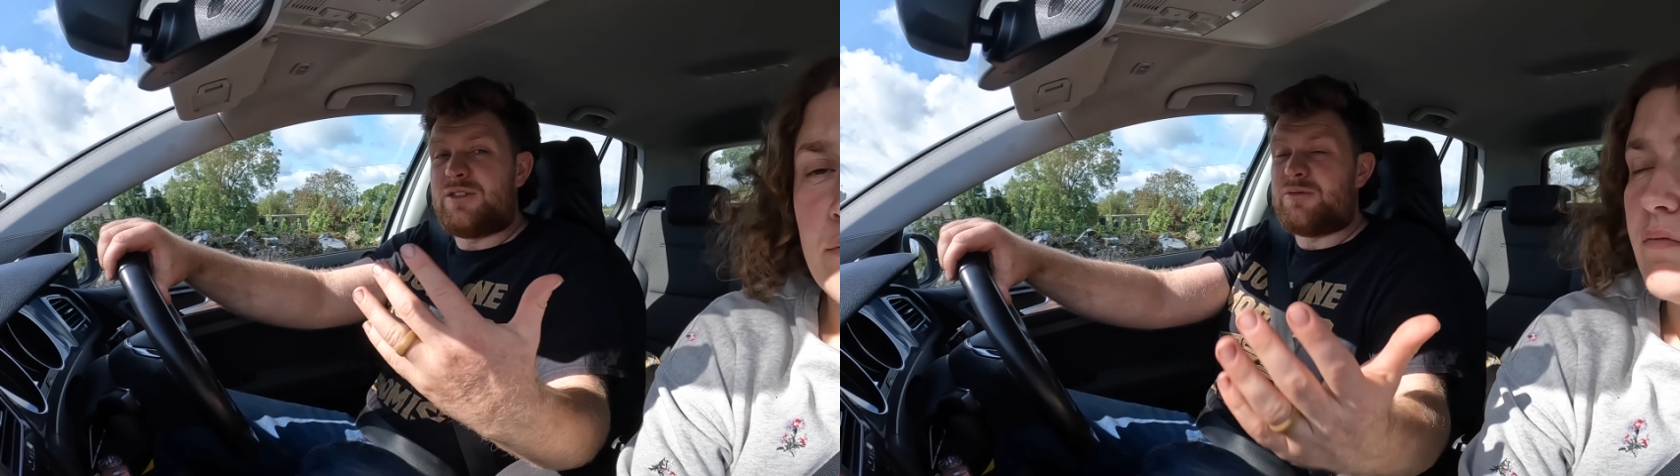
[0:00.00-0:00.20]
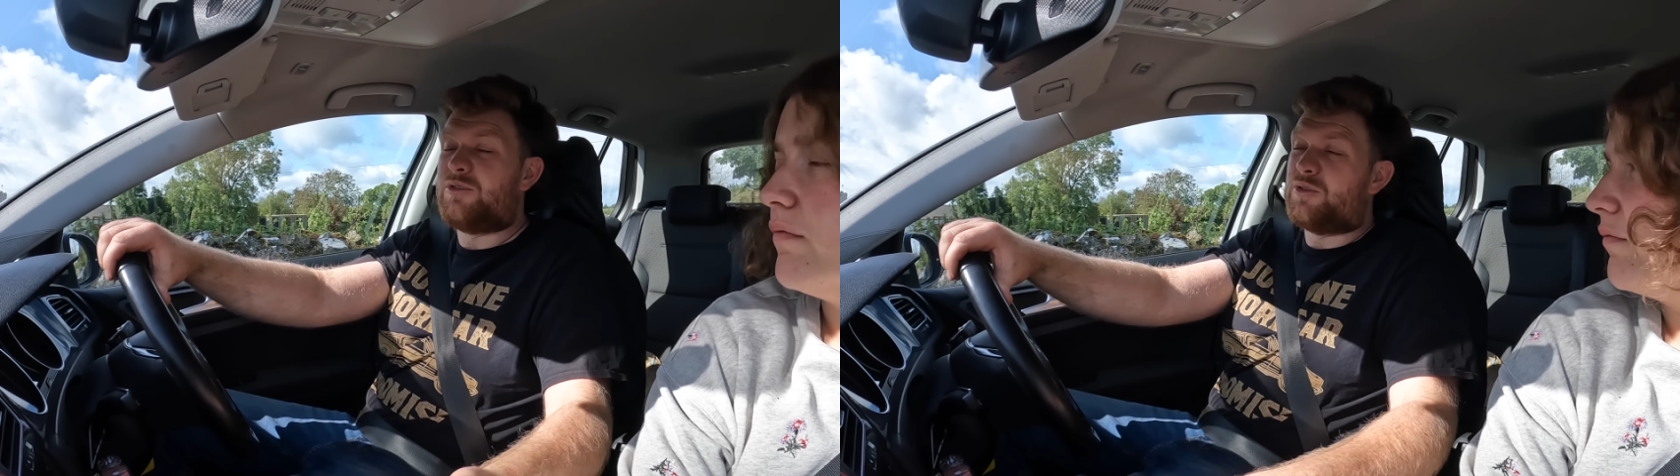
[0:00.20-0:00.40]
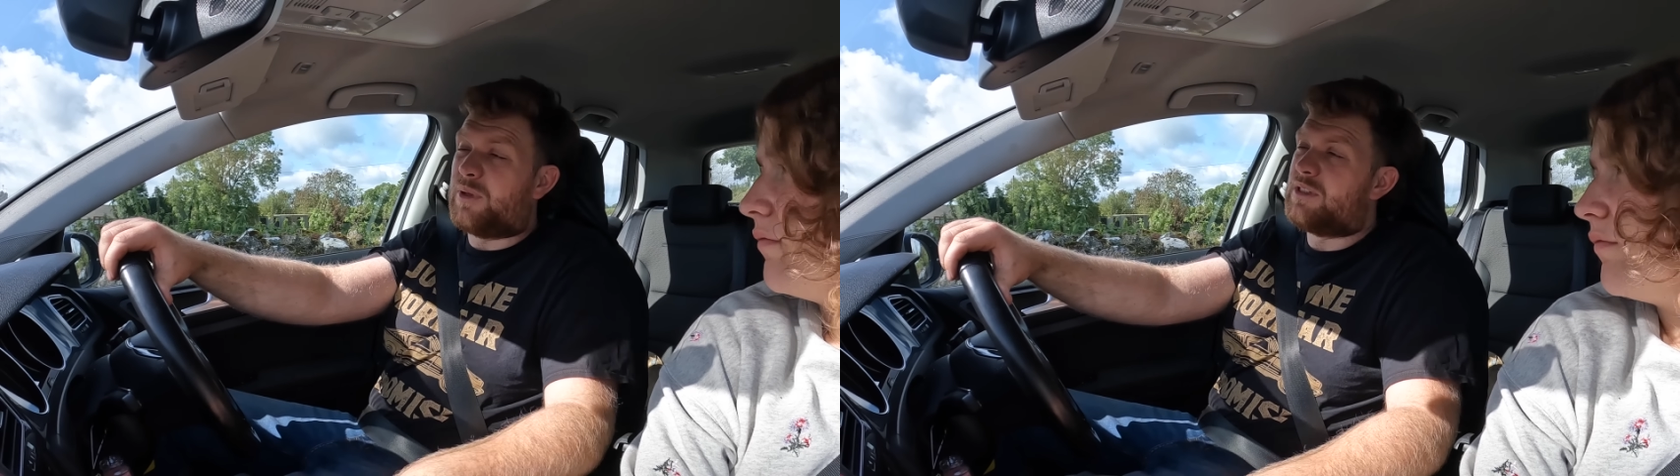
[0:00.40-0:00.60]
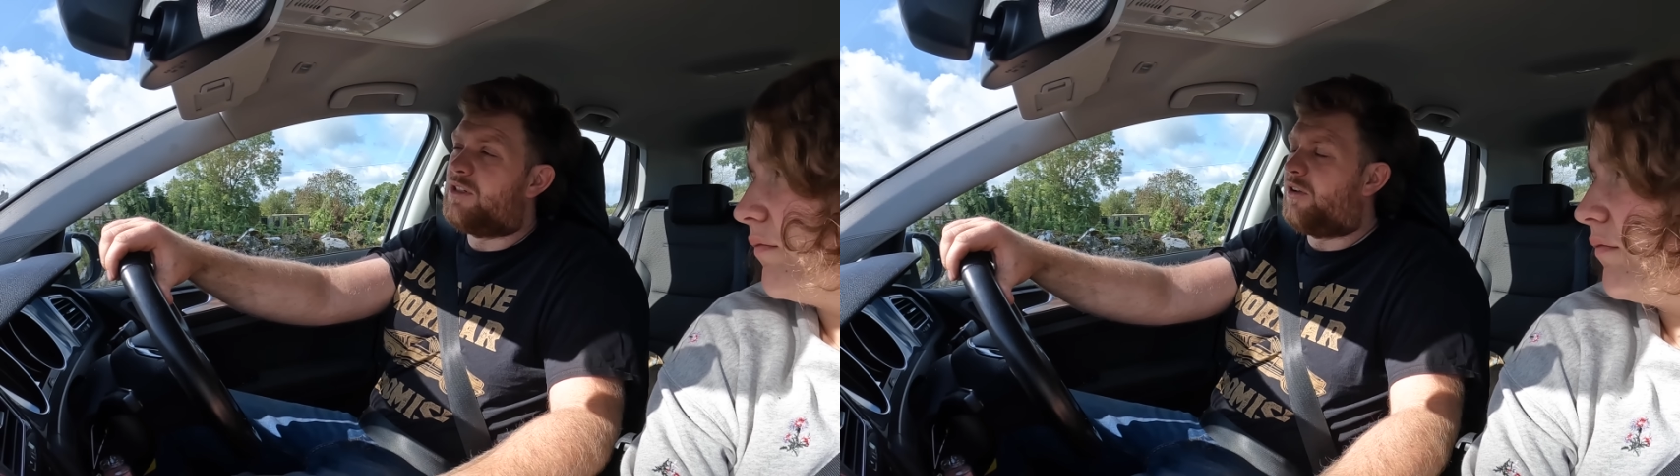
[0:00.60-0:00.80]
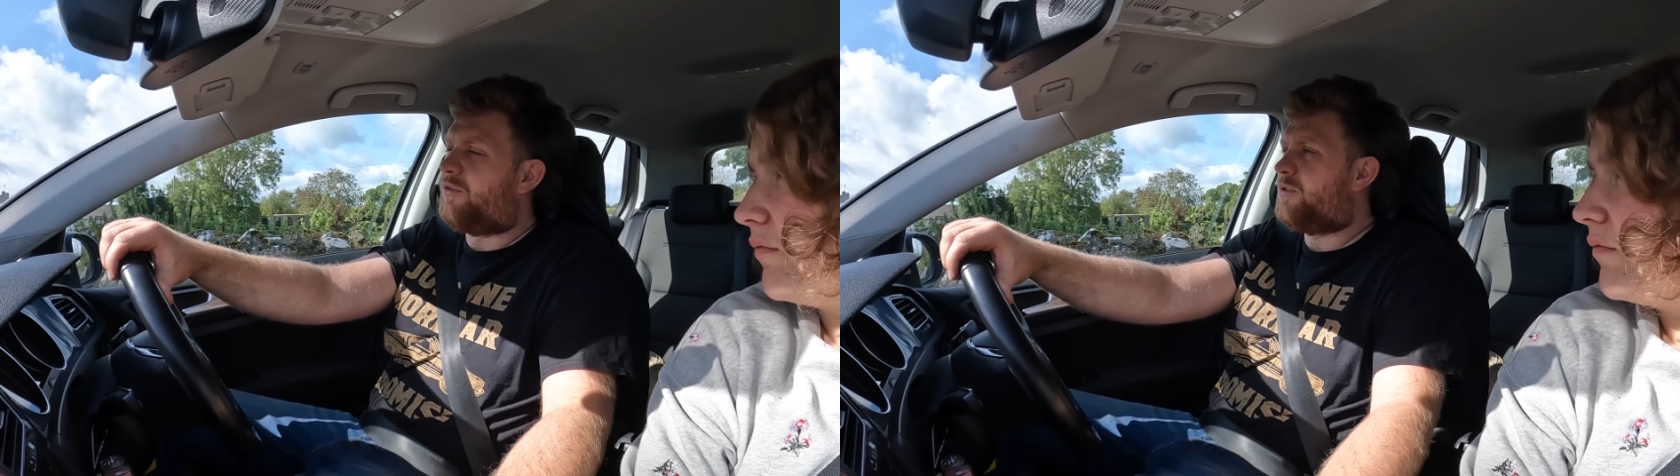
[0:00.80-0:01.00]
so there just
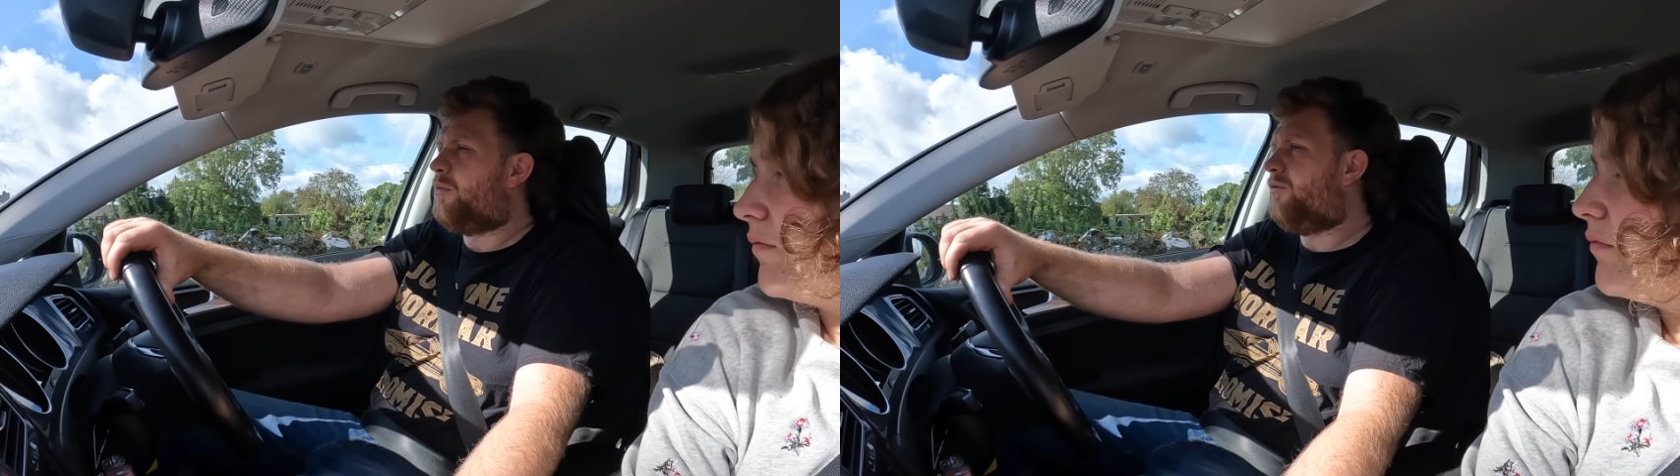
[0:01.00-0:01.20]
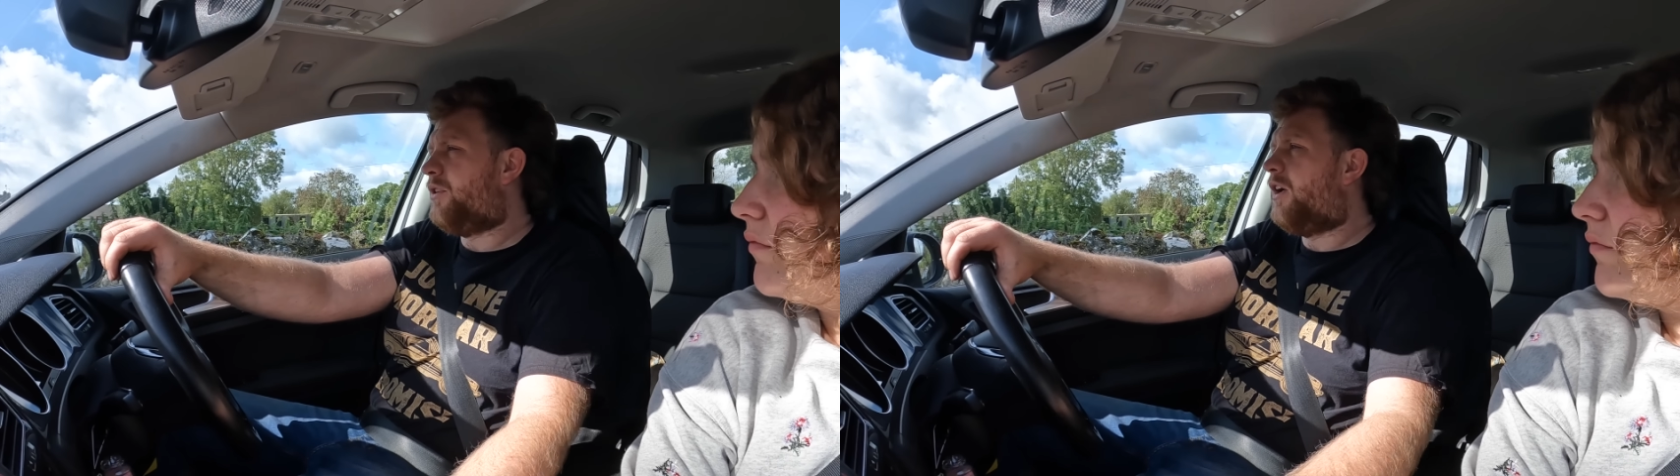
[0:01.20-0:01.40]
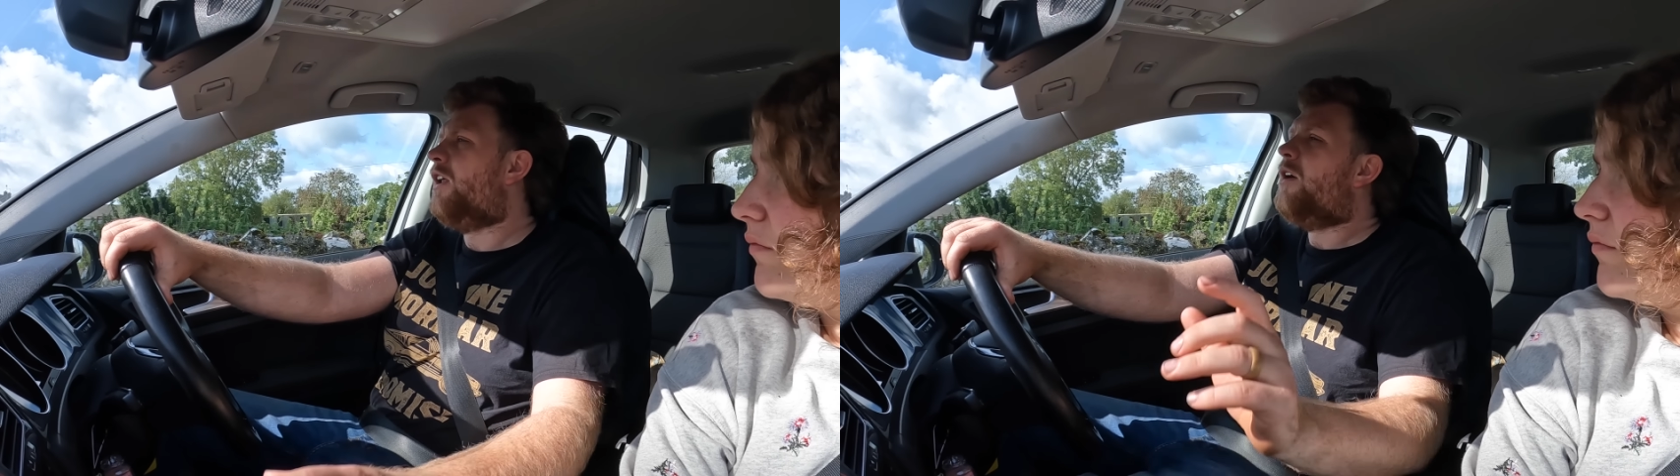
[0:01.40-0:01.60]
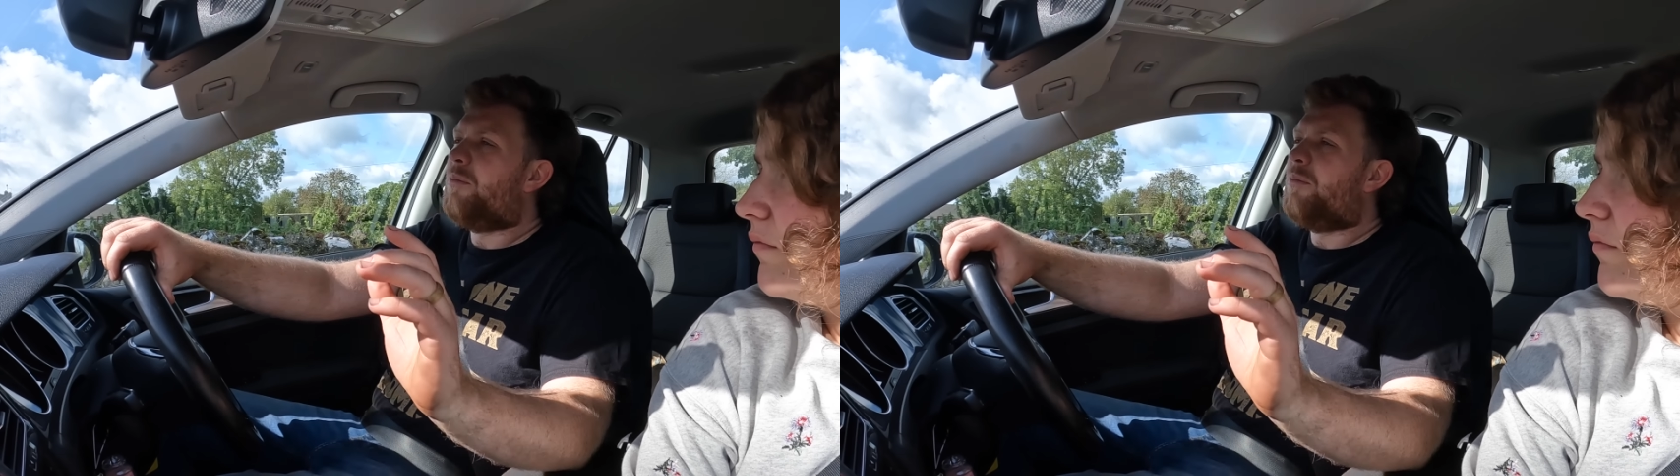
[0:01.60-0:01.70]
wasn't enough of us to move it on.